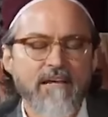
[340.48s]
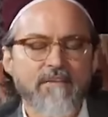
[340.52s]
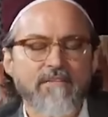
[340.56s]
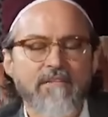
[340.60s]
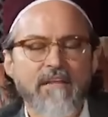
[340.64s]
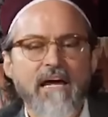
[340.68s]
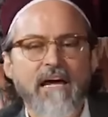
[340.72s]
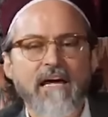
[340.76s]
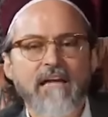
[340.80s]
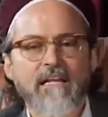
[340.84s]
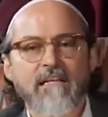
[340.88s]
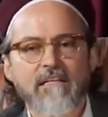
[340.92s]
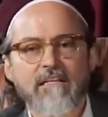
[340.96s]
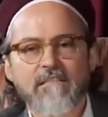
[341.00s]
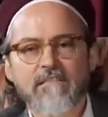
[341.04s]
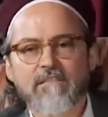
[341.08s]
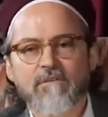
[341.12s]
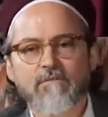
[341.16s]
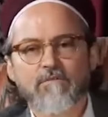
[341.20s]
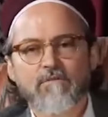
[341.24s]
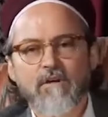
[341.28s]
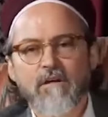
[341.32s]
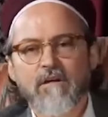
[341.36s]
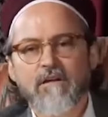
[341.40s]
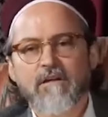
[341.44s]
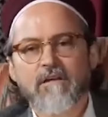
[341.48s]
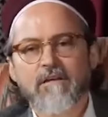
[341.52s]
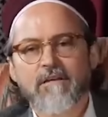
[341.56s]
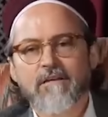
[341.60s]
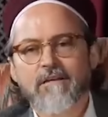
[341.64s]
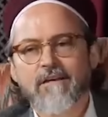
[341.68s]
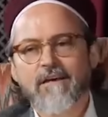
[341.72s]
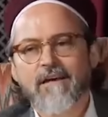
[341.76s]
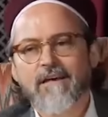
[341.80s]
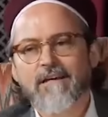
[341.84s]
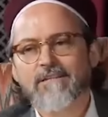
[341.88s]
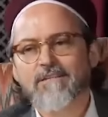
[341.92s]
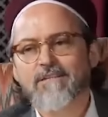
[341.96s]
that is a very
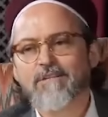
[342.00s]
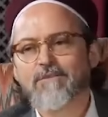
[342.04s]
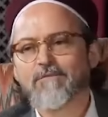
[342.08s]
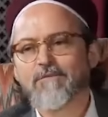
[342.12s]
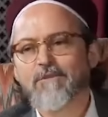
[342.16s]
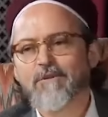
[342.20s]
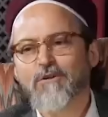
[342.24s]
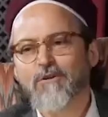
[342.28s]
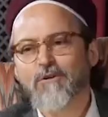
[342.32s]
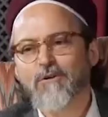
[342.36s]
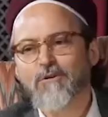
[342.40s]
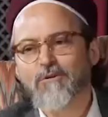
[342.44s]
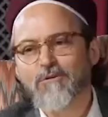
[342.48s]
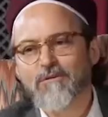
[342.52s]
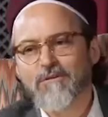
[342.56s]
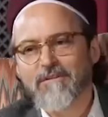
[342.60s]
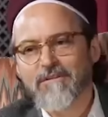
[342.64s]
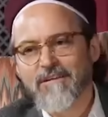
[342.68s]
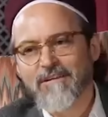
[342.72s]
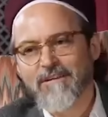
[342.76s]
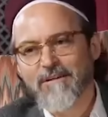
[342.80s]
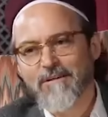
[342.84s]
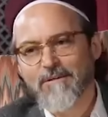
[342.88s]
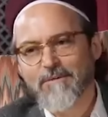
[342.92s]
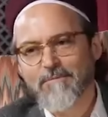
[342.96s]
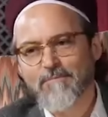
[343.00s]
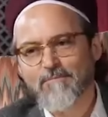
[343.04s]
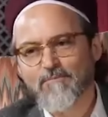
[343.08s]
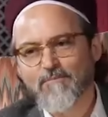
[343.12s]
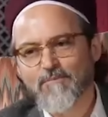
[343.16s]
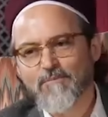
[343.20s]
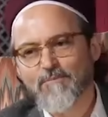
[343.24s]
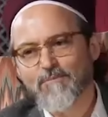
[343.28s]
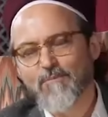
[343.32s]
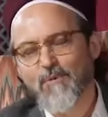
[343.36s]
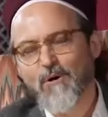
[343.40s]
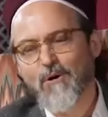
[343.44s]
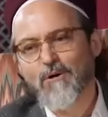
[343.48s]
difficult
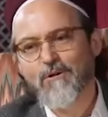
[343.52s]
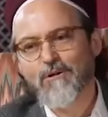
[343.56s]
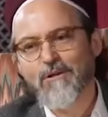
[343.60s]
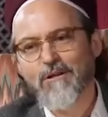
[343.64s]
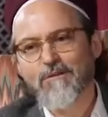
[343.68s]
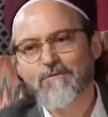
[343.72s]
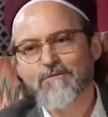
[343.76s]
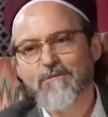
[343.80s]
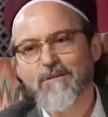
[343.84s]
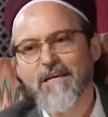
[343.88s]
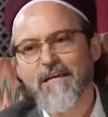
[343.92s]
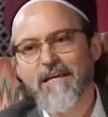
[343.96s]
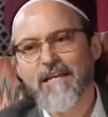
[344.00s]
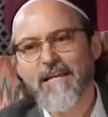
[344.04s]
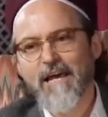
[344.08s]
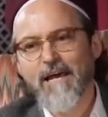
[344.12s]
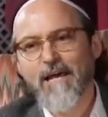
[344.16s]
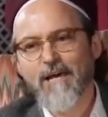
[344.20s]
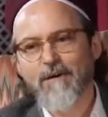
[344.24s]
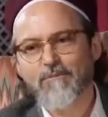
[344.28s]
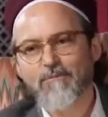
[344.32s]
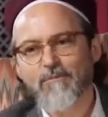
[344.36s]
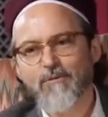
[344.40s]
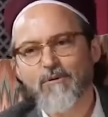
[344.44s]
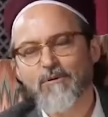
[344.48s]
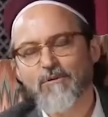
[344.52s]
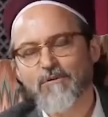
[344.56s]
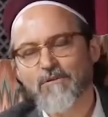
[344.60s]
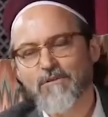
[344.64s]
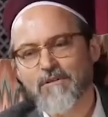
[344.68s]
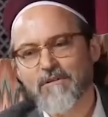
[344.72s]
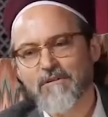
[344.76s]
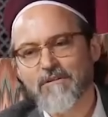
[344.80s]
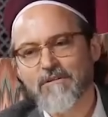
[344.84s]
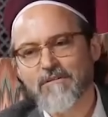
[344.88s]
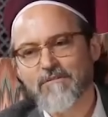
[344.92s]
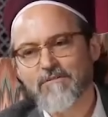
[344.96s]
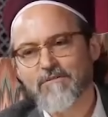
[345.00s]
part of kalam, or
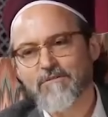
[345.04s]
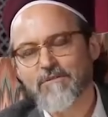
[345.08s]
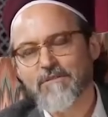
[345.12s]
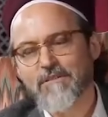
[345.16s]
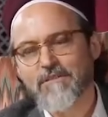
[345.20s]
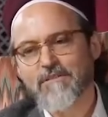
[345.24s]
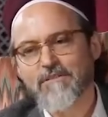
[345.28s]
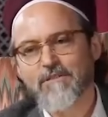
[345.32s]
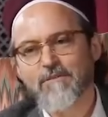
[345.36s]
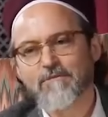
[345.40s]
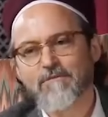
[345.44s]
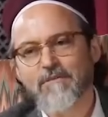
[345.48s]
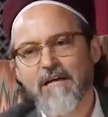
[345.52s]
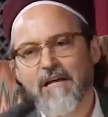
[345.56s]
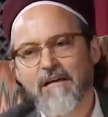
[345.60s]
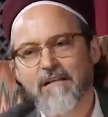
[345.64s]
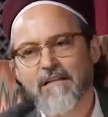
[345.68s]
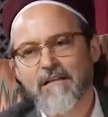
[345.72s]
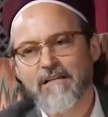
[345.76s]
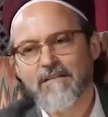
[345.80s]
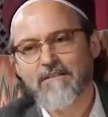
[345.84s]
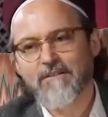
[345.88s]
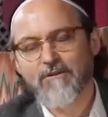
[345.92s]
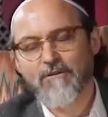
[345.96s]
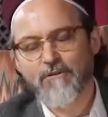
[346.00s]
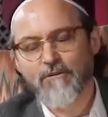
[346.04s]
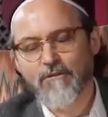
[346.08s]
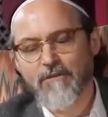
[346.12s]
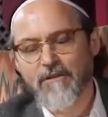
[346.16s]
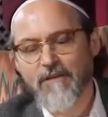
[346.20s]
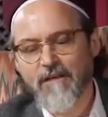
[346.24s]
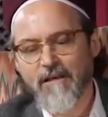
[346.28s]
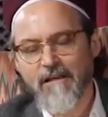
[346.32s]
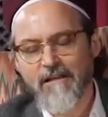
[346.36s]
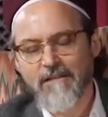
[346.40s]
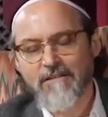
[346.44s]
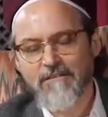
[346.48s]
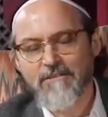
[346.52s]
the tradition of dialectical
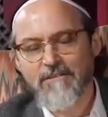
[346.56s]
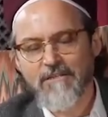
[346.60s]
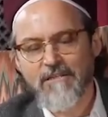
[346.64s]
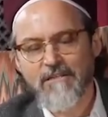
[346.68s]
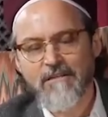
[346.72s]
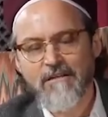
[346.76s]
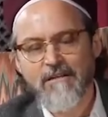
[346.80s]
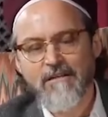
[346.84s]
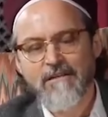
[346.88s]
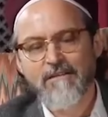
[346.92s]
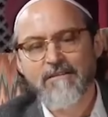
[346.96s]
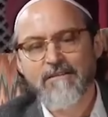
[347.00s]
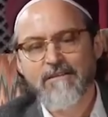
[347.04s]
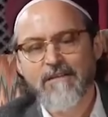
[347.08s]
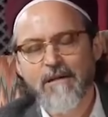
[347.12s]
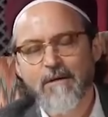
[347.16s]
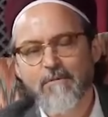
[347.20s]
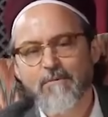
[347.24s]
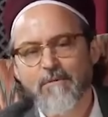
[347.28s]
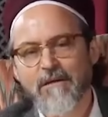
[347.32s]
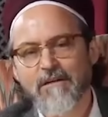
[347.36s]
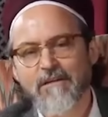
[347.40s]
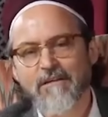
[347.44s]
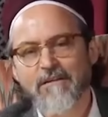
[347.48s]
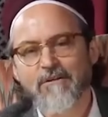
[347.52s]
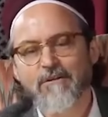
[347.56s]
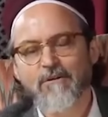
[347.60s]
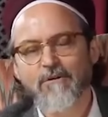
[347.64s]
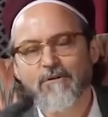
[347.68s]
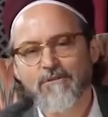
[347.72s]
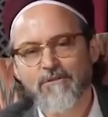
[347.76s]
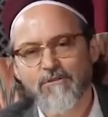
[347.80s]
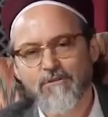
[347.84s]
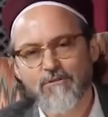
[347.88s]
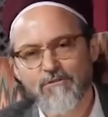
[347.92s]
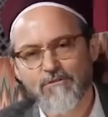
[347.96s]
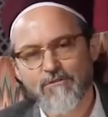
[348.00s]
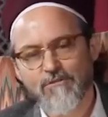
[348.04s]
theology, that I'm not going to go
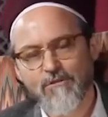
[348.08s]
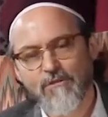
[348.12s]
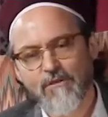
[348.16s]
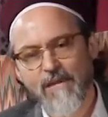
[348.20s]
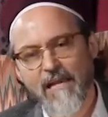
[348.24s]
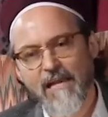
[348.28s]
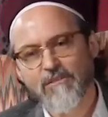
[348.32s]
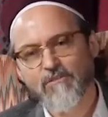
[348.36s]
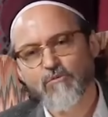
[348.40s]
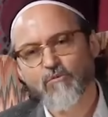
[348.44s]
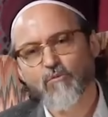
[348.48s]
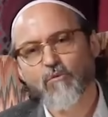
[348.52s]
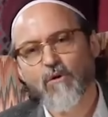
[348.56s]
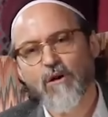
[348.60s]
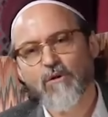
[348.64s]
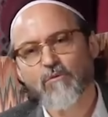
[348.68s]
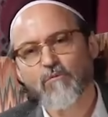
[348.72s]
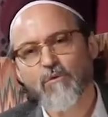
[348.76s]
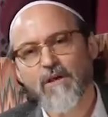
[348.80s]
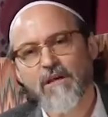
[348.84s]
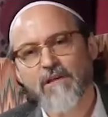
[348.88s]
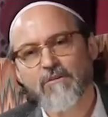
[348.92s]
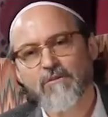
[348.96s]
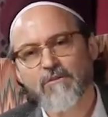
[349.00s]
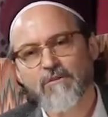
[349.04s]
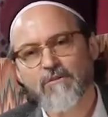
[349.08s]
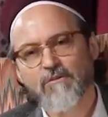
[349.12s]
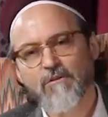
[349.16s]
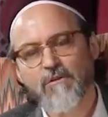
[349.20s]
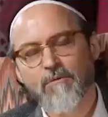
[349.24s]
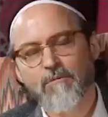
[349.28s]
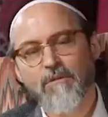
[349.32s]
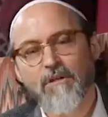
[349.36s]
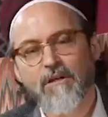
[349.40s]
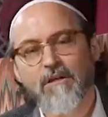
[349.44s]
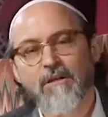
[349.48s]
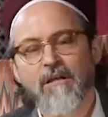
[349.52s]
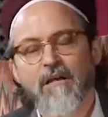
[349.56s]
into. So that's one way to
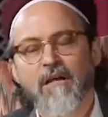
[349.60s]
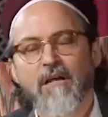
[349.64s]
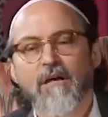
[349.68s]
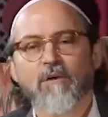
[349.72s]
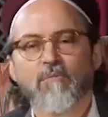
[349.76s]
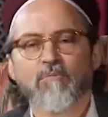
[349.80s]
interpret it.